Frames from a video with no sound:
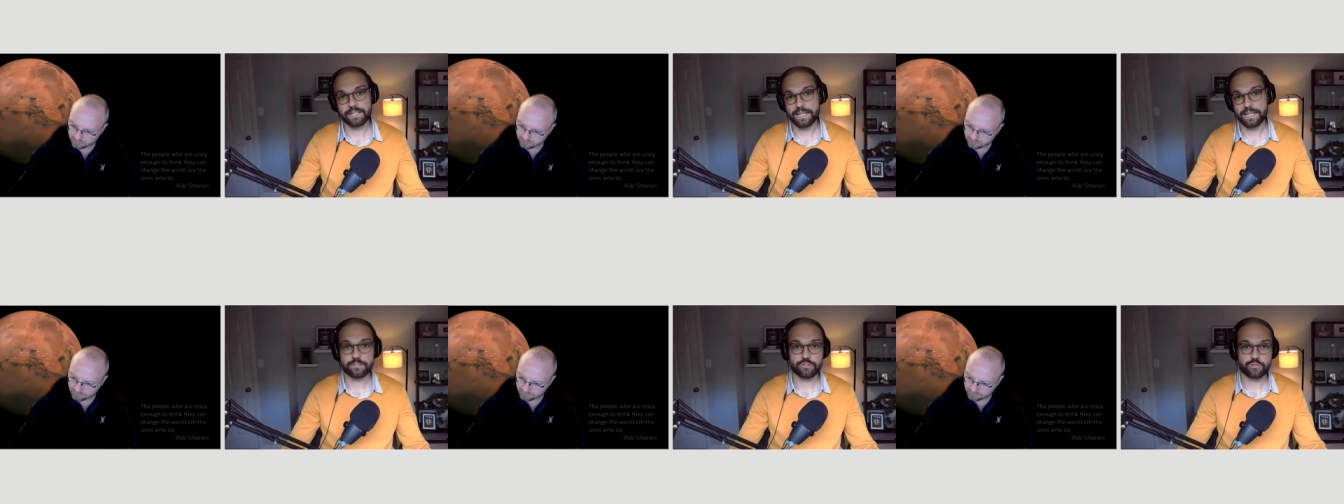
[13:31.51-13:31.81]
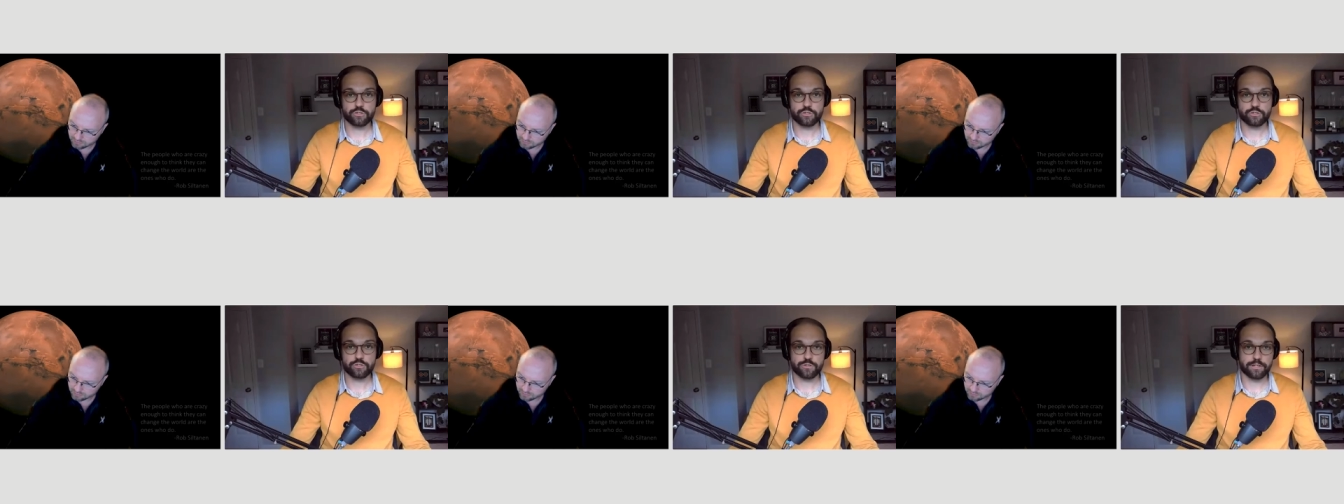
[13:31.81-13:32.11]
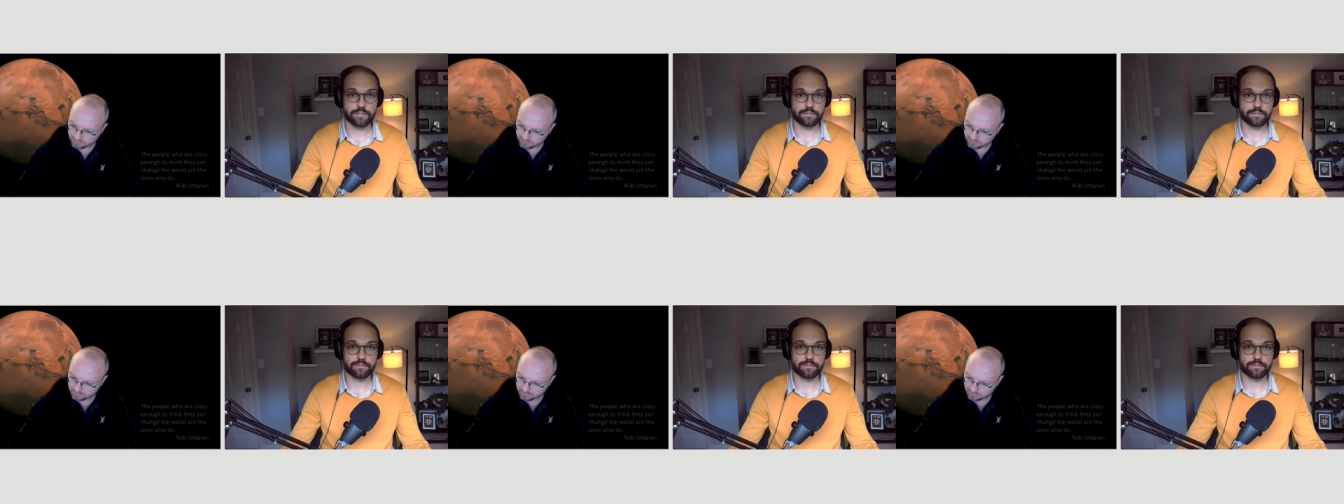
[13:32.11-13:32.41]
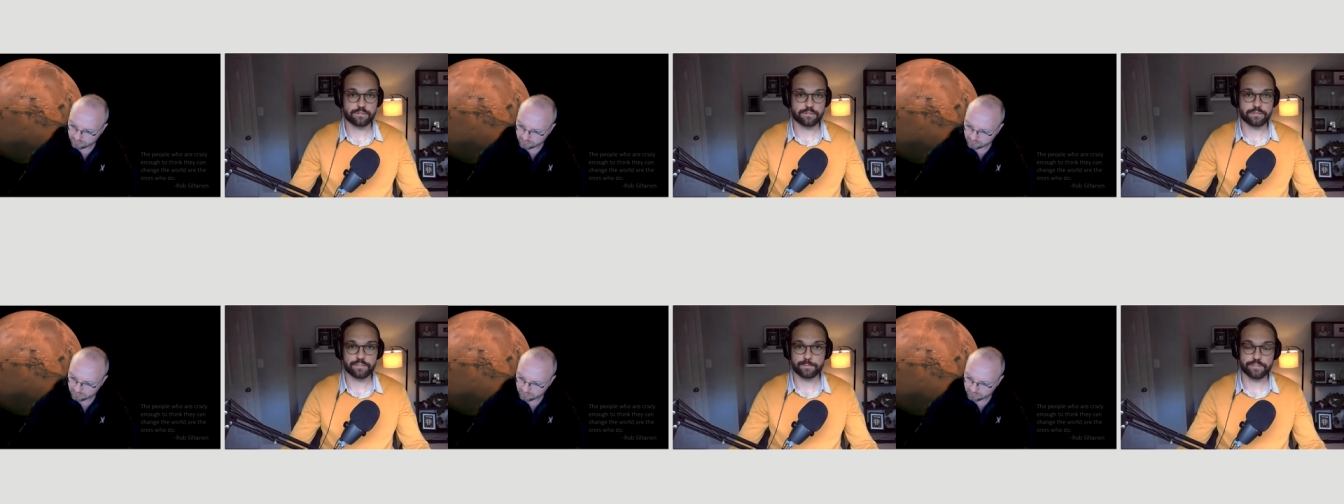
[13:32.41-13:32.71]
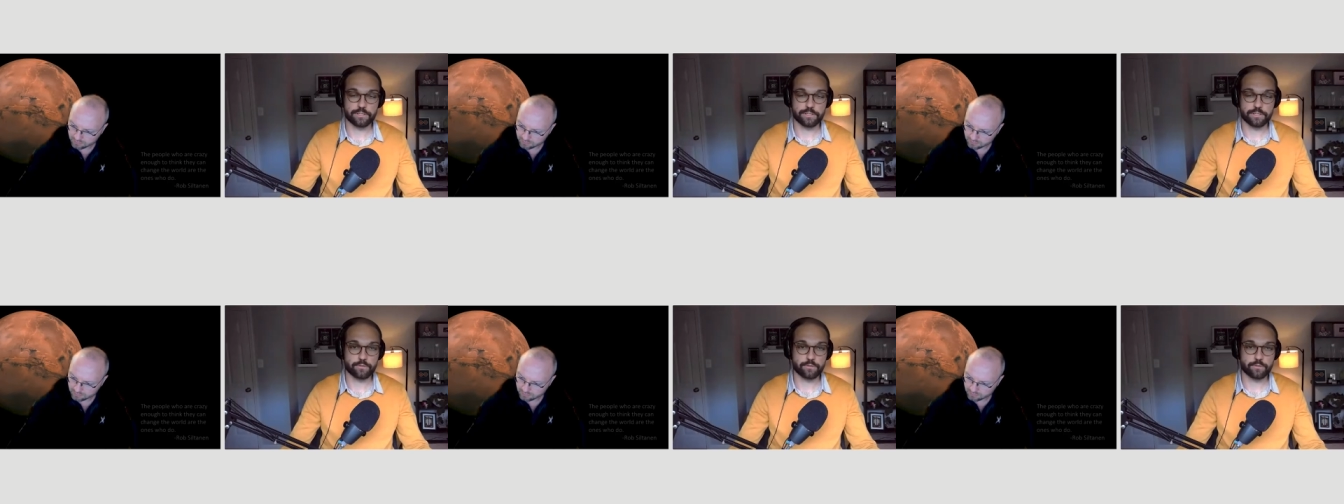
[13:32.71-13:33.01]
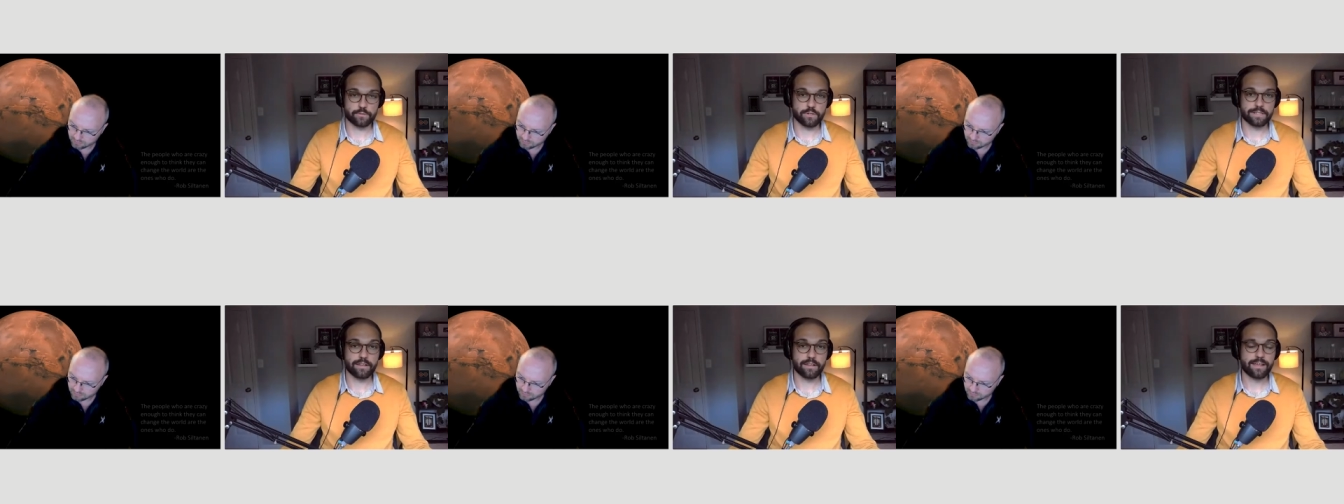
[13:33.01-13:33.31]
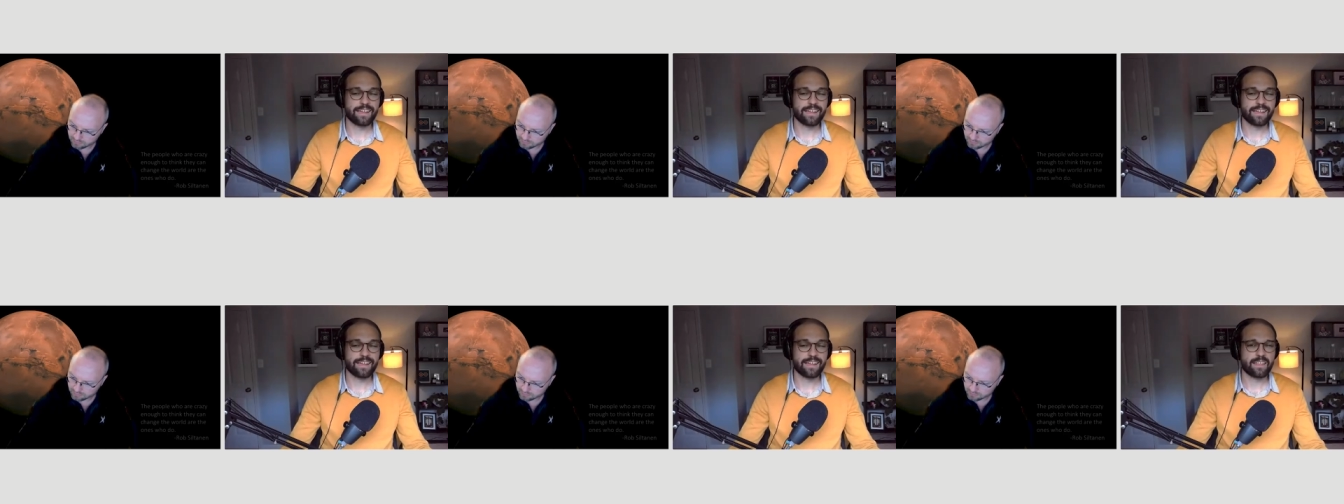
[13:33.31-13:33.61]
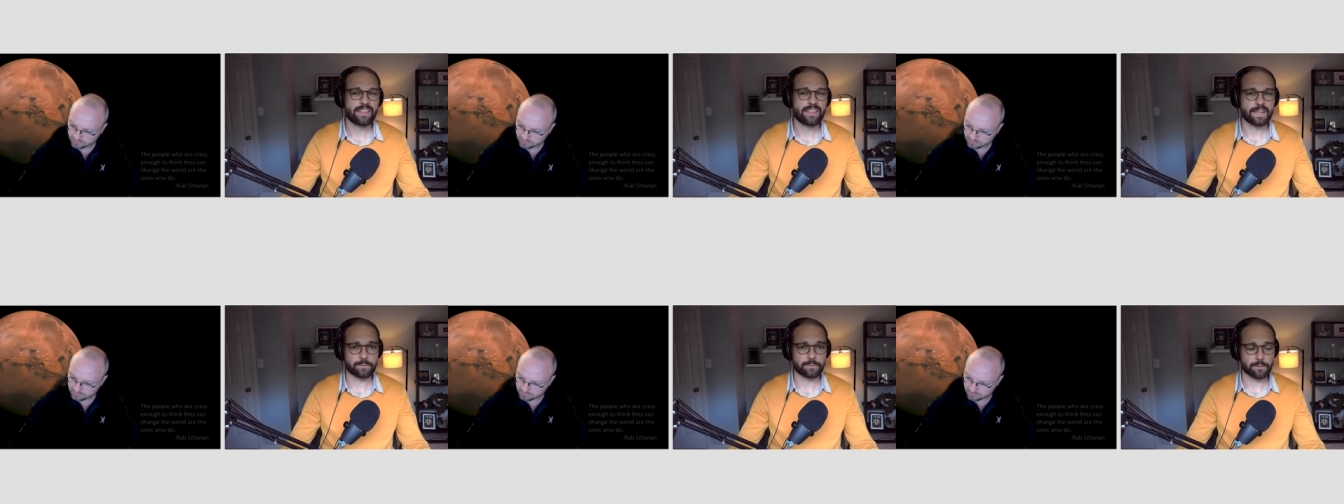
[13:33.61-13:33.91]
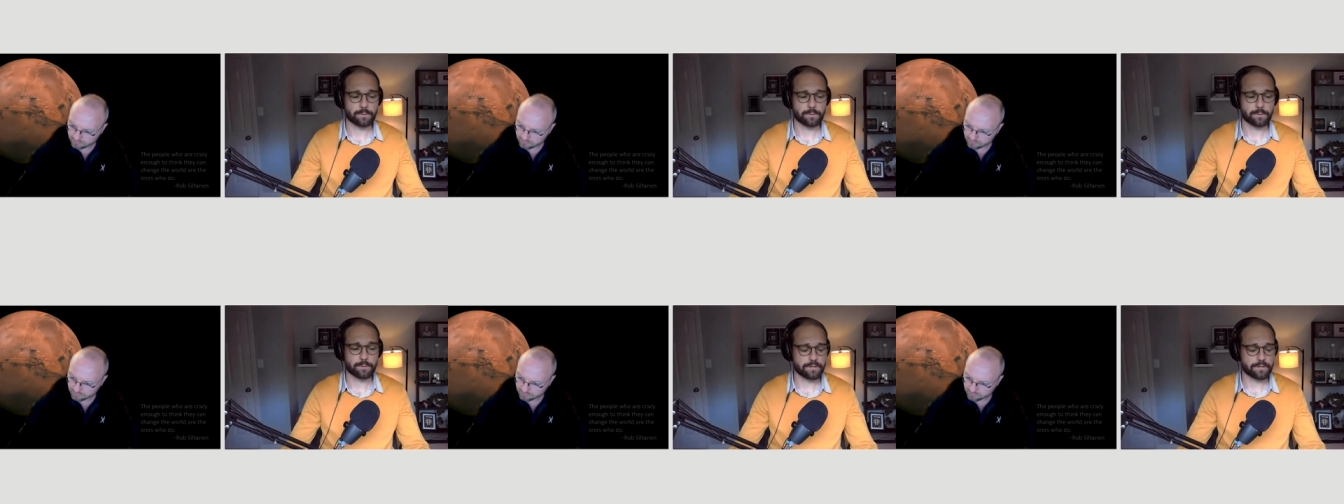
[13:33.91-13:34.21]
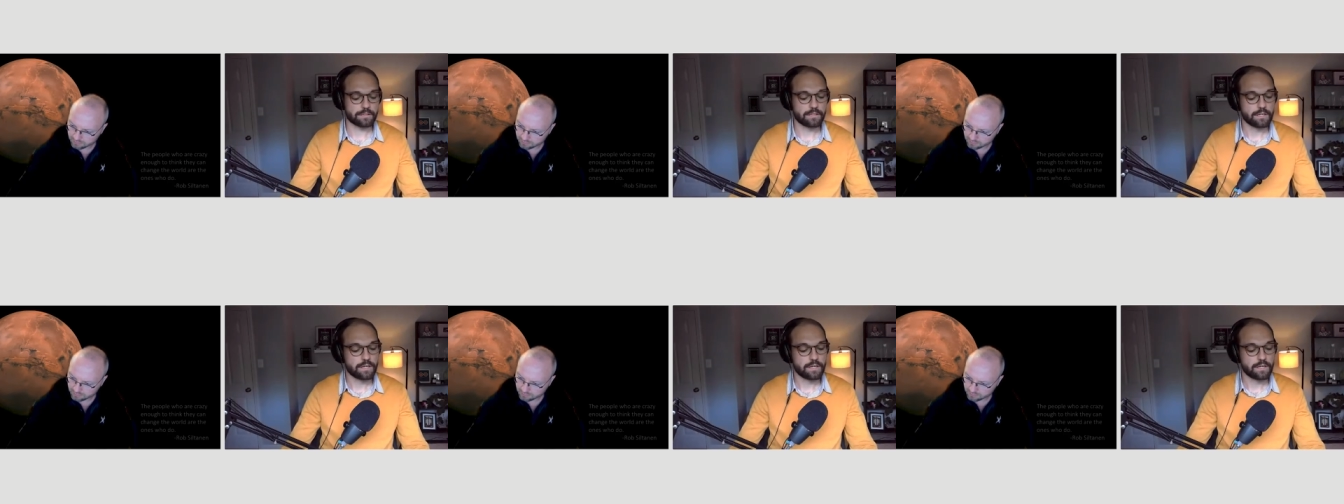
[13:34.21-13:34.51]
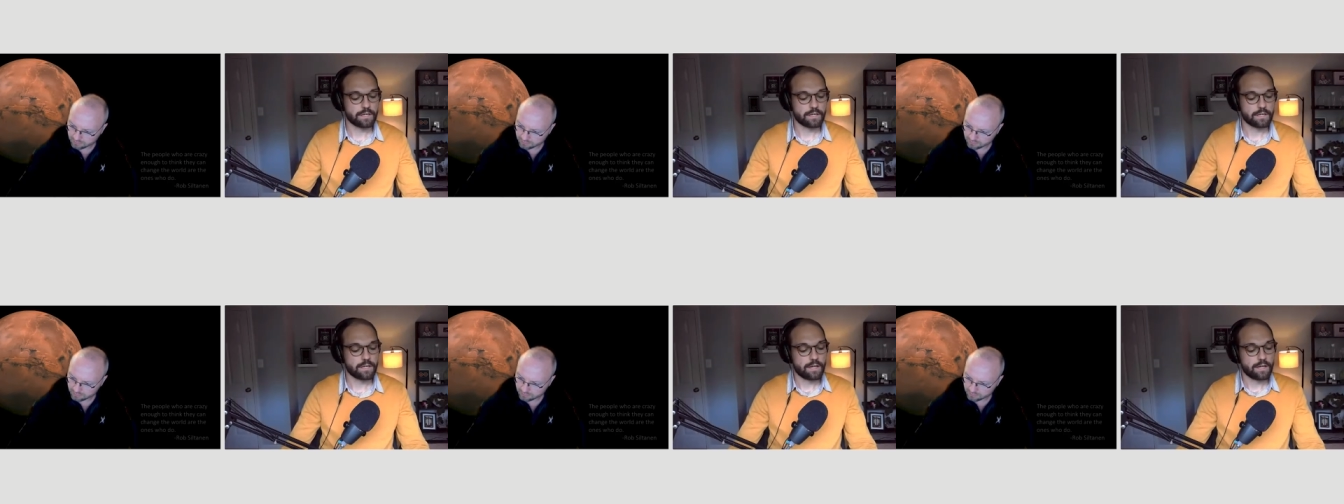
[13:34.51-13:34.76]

in-house Instron, dispersing equipment, that sort of thing.